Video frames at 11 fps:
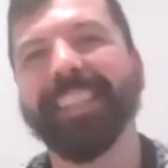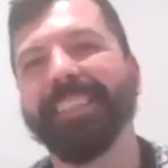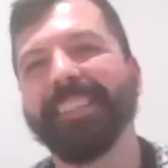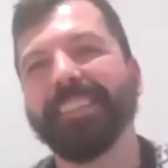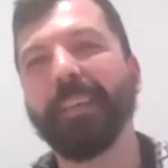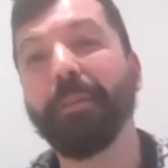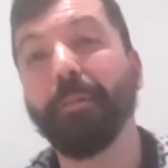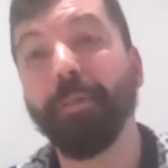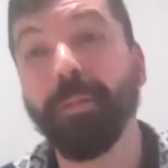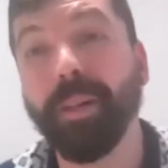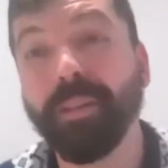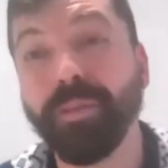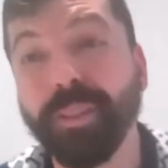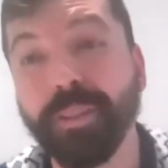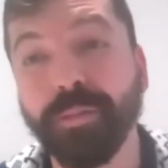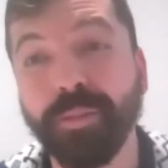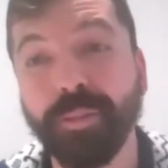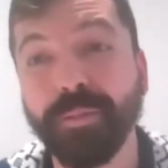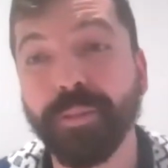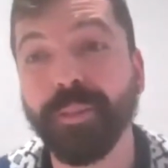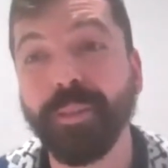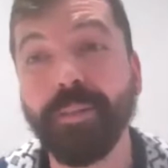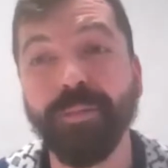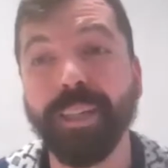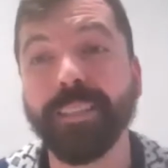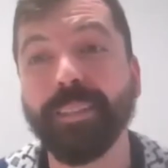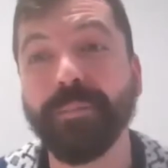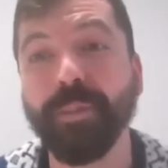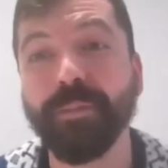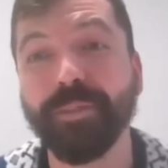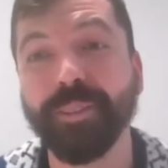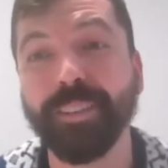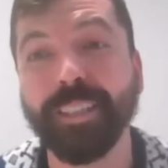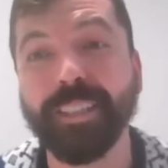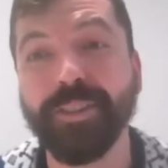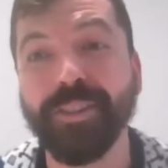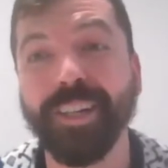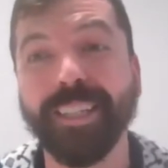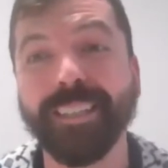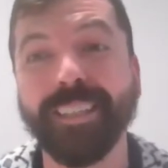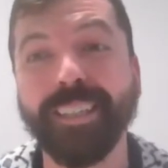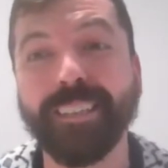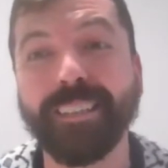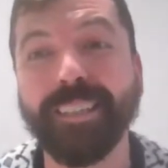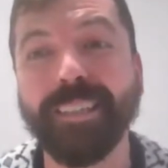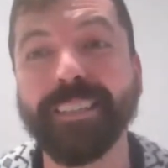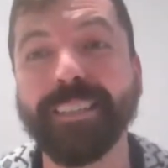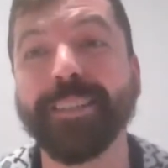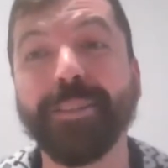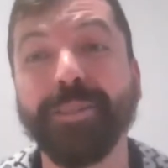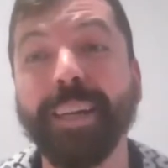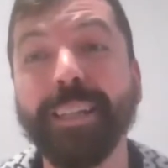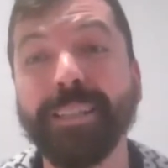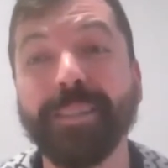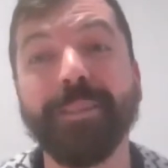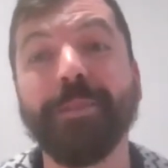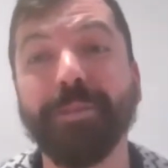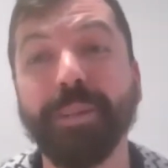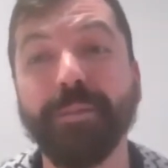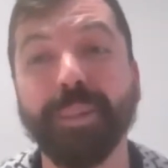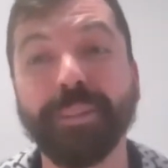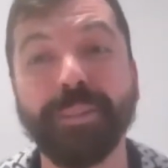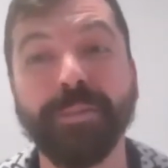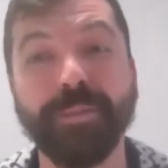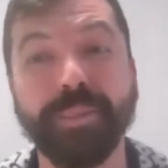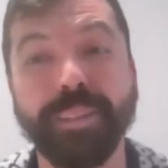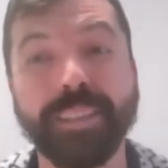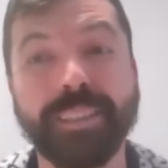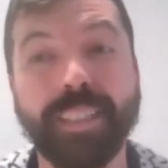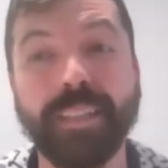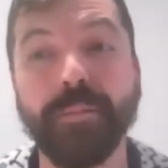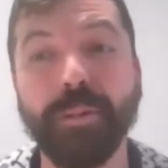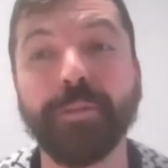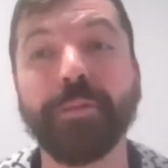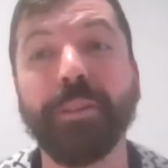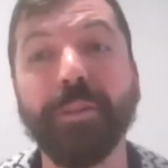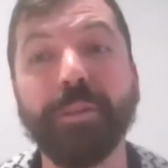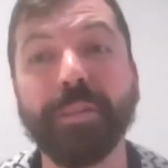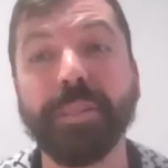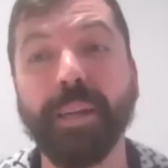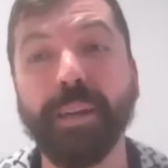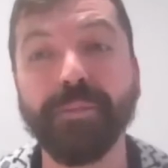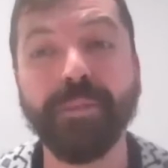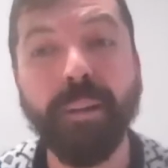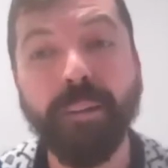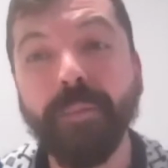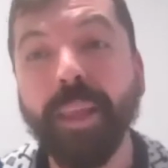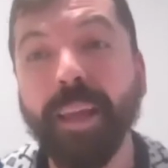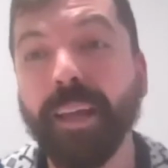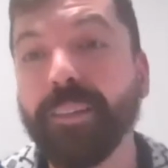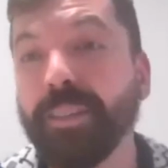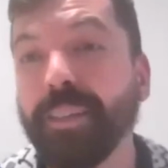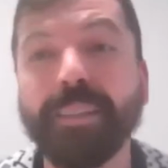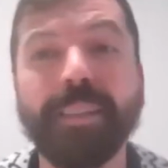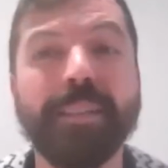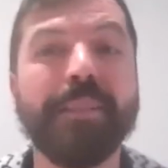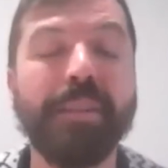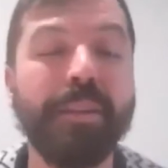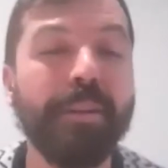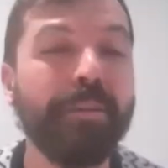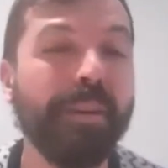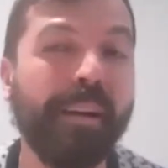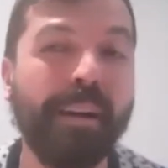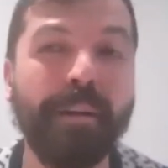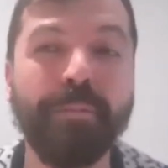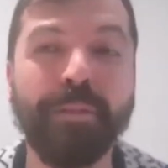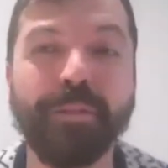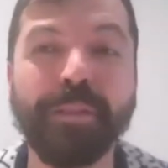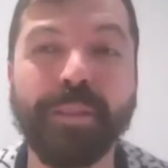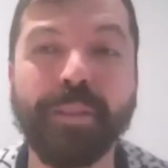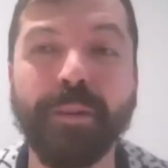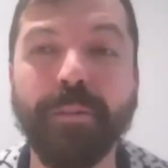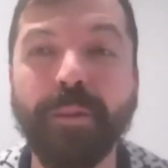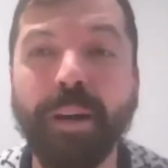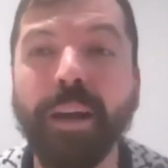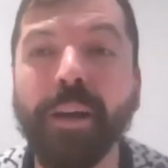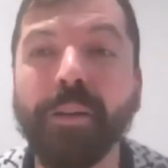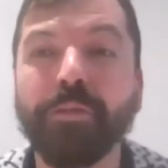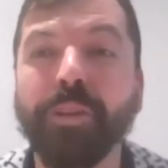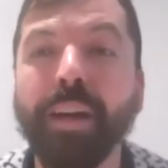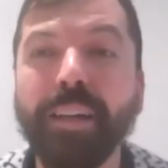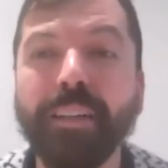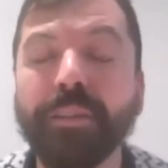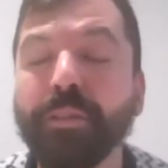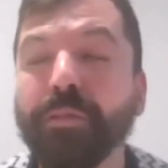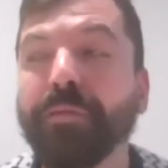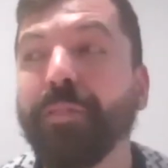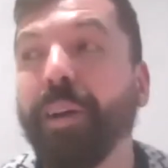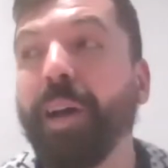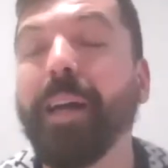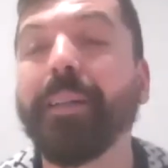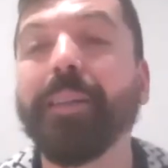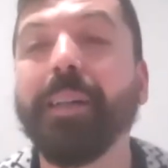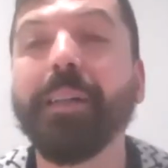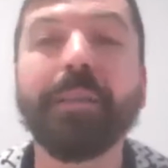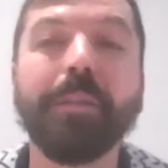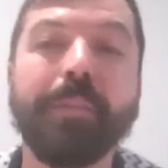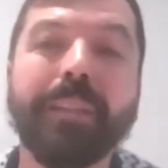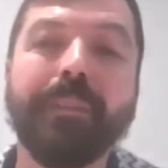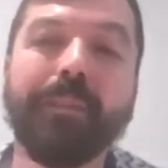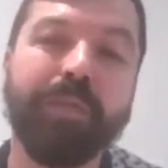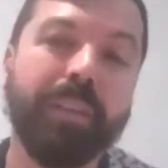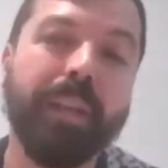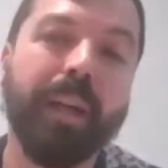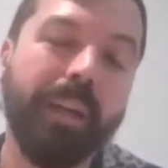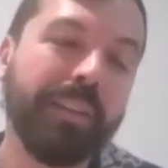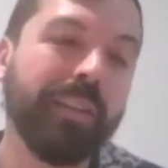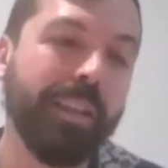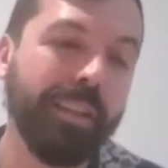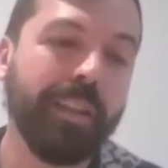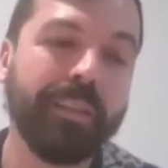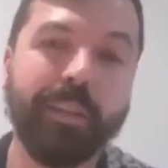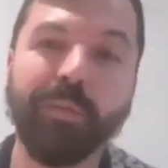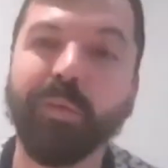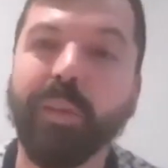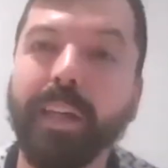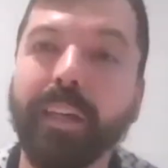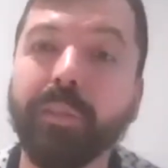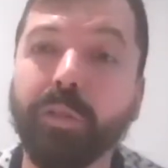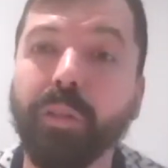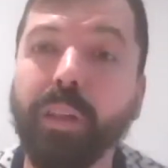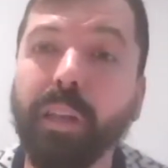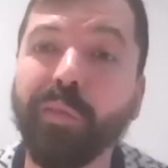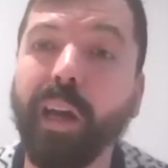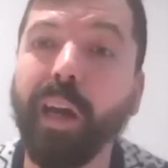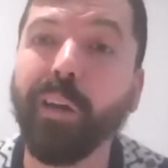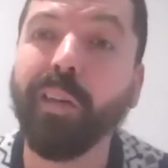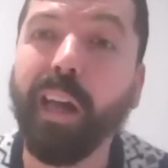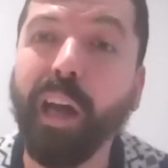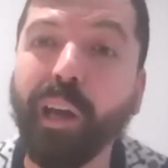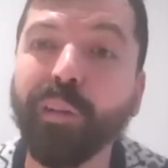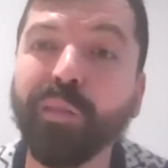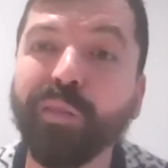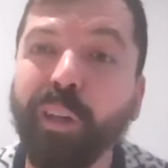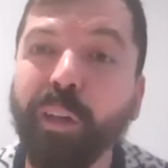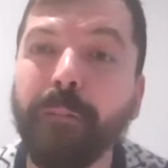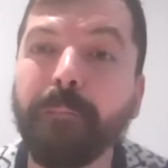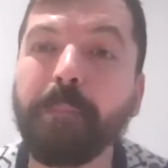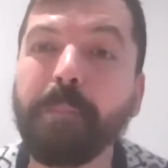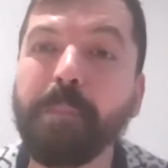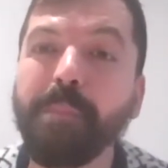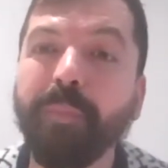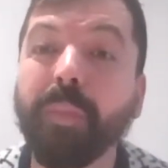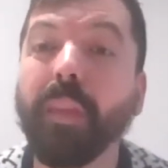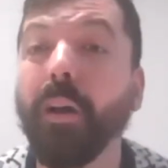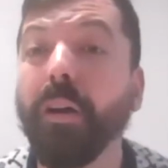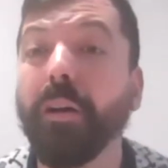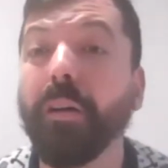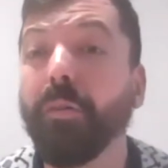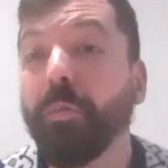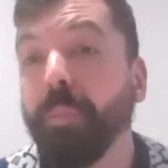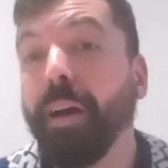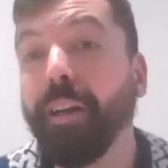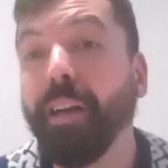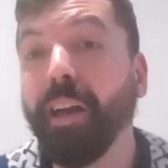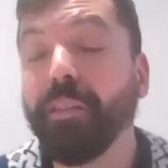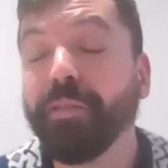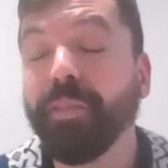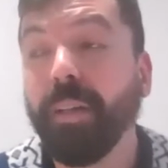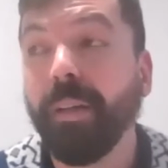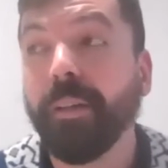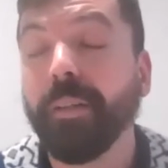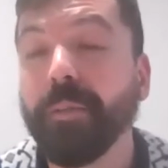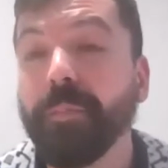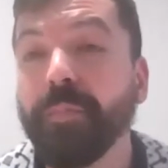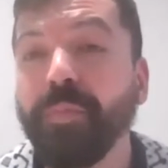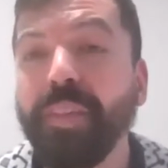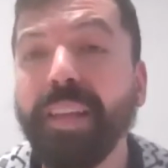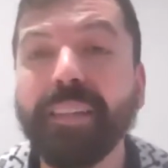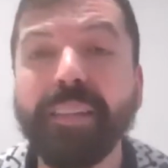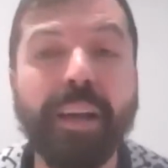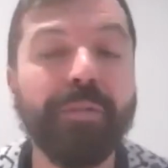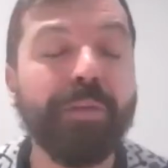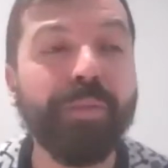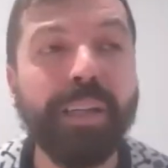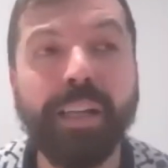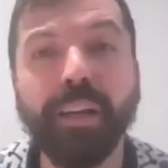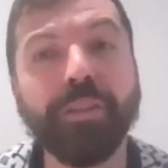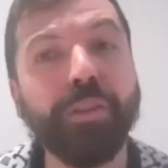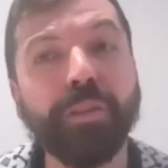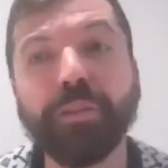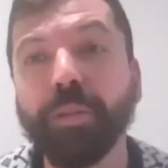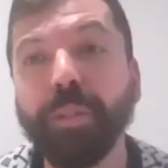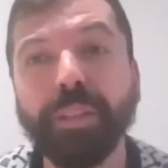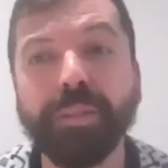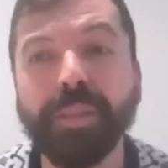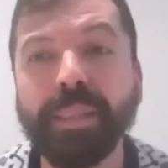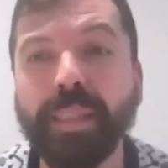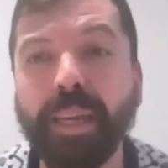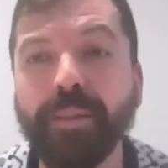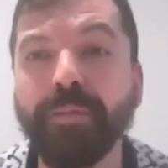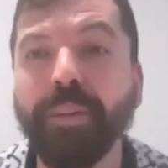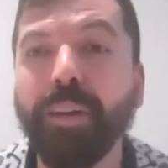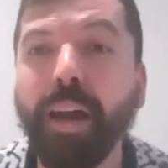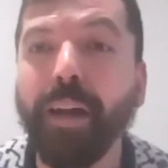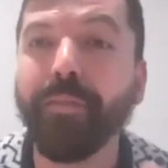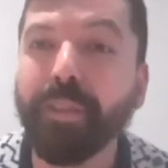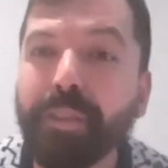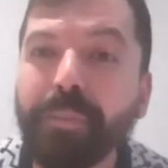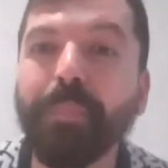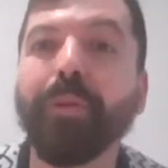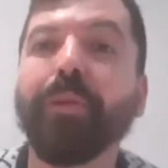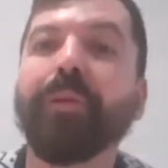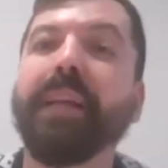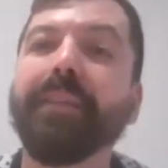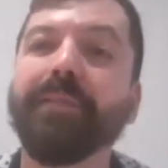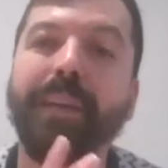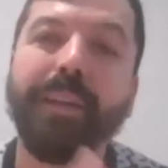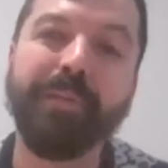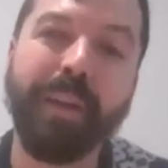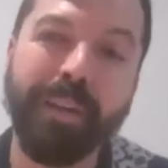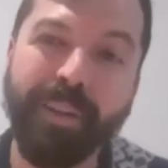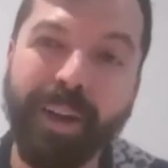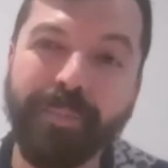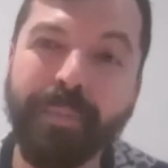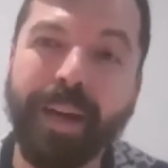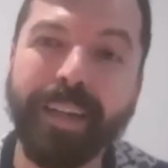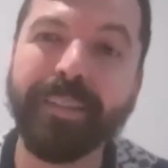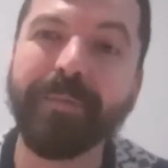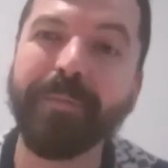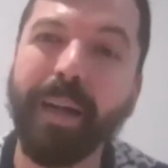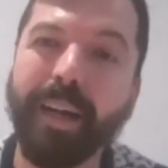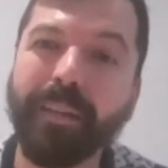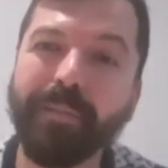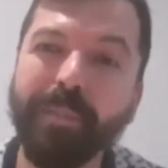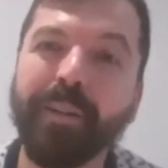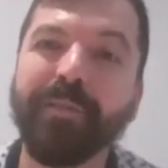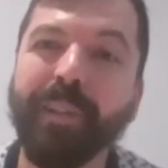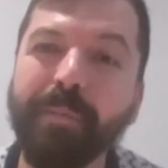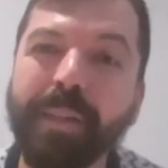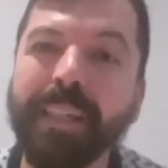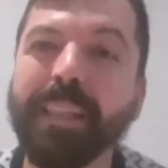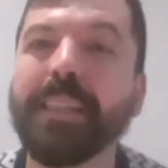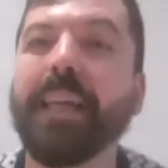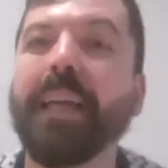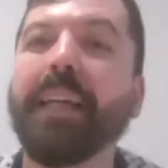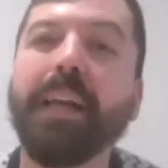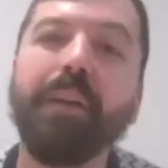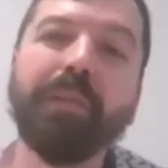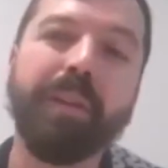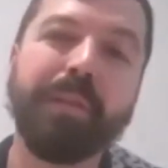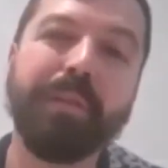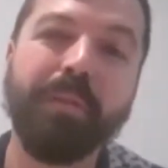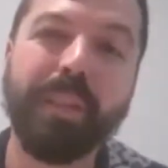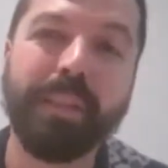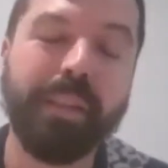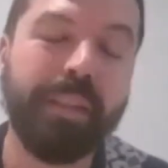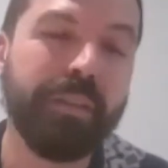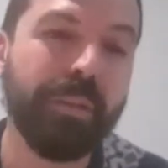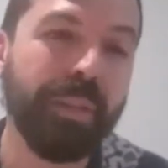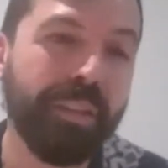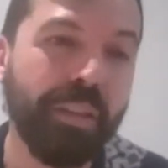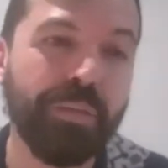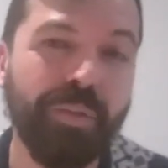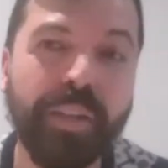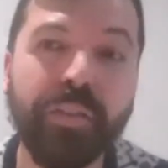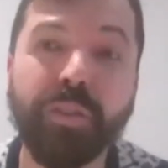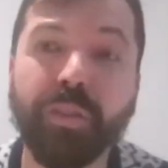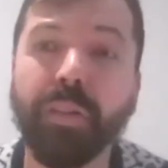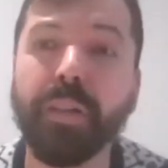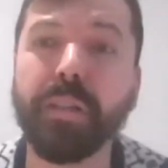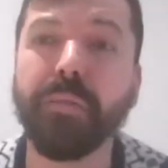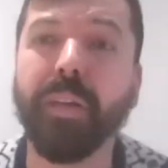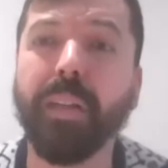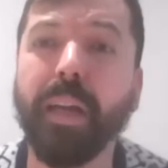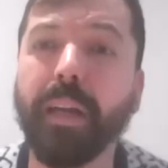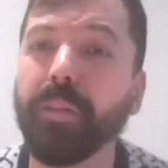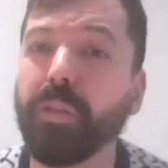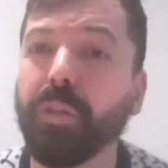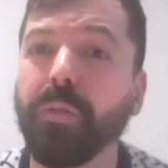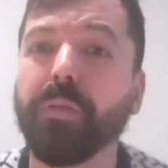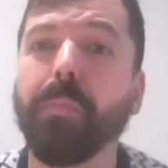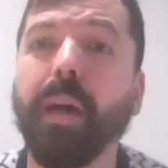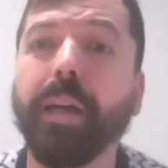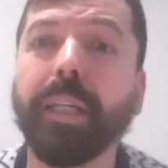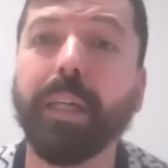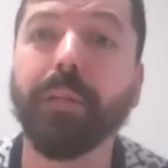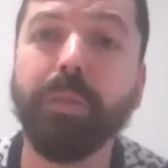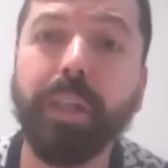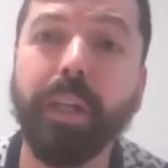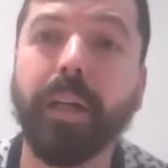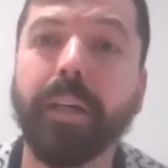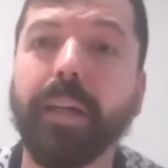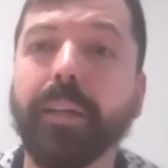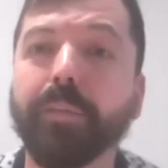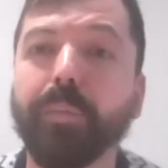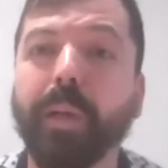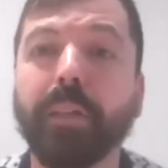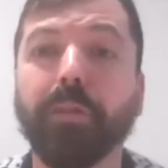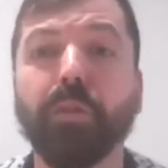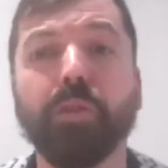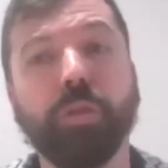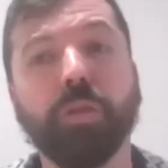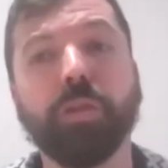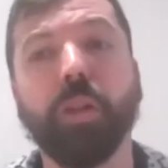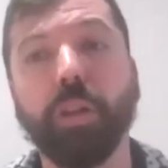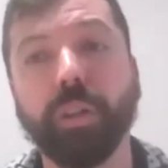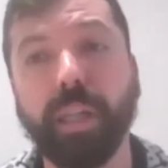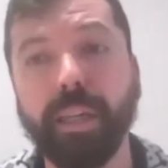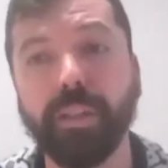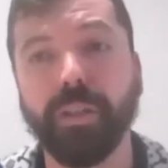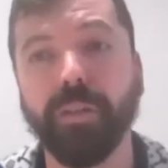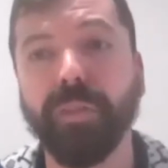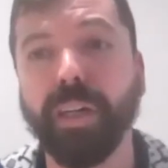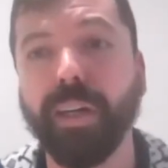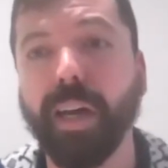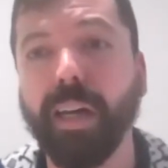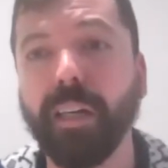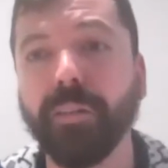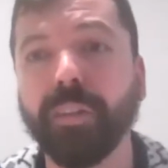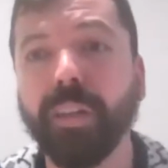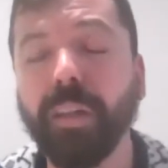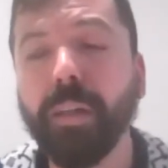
uh, thank you very much, first of all, for inviting me for this chat. It is a great story what you already said about yourself. And just as you, I am also trying to find a little bit of an alternative way to live our life mm, uh, or my life. Um, it never really occurred to me to stay where I was born and where, where my, my, my family stayed. I was always a little bit adventurous when I choose my career and my choose the location where I lived.